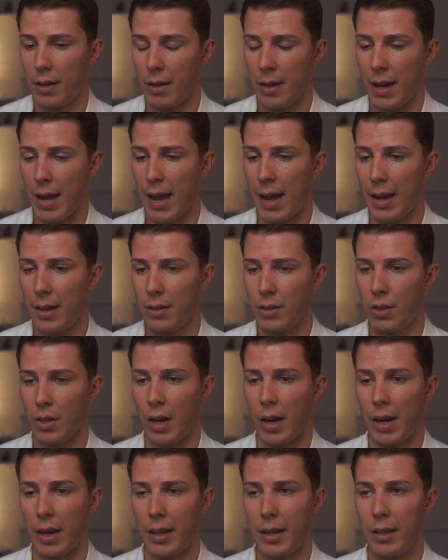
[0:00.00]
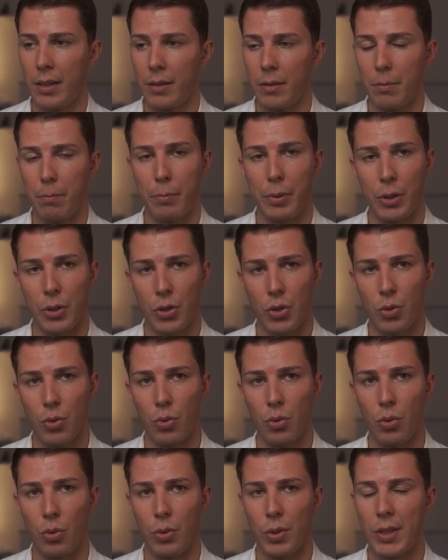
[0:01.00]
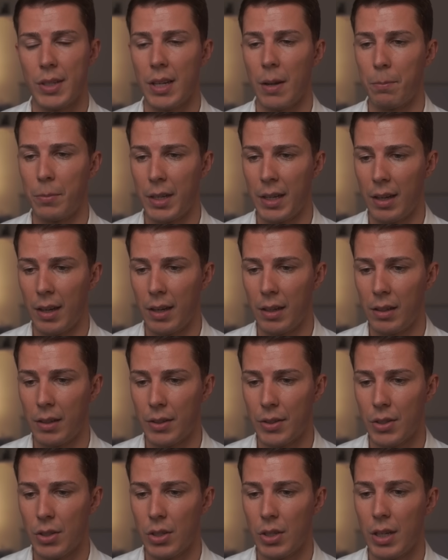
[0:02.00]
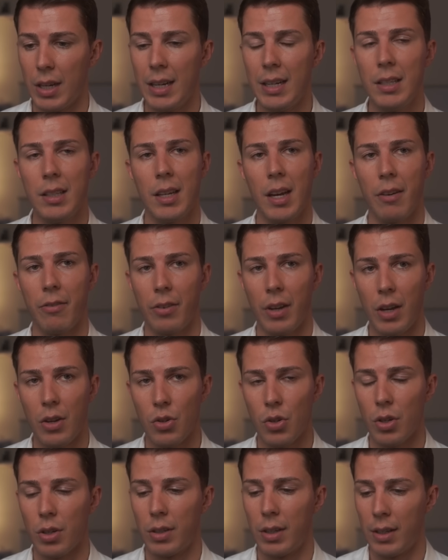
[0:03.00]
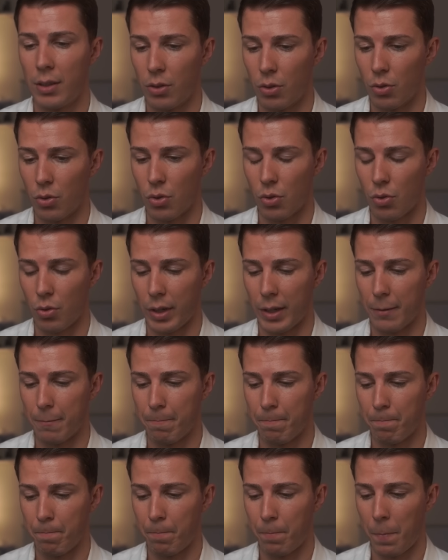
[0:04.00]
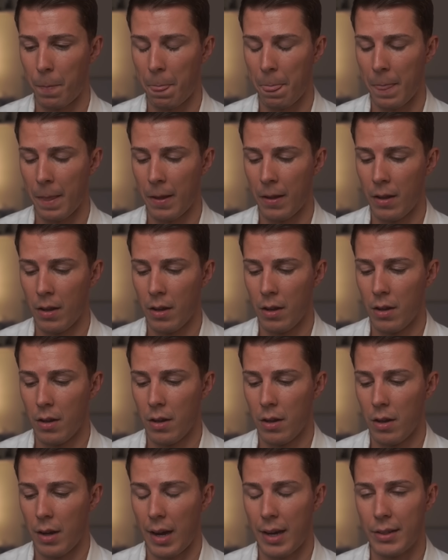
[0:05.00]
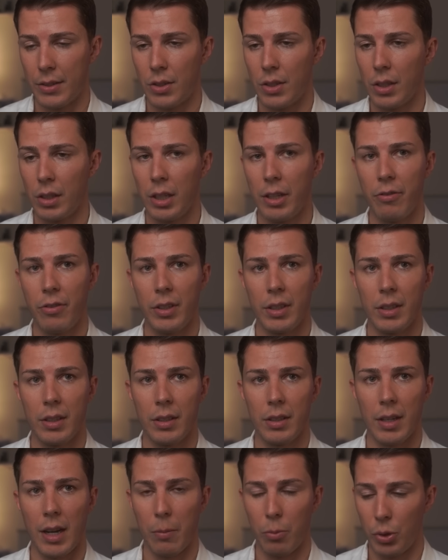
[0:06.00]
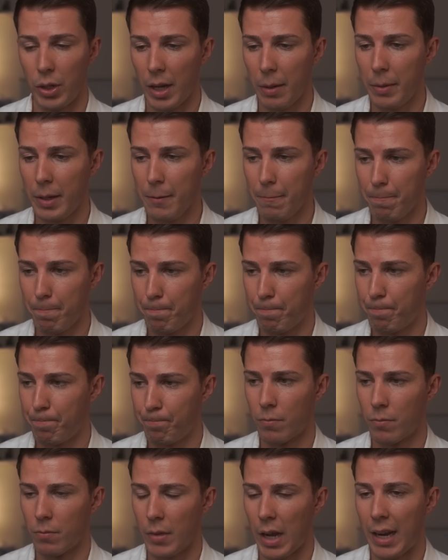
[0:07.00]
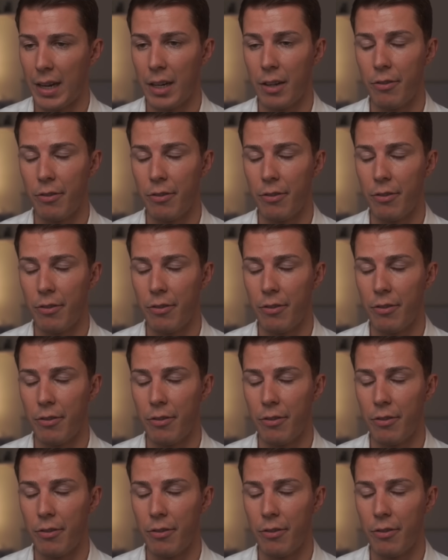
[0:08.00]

and I pursue something else in the aviation industry. I still live in Abu Dhabi. I live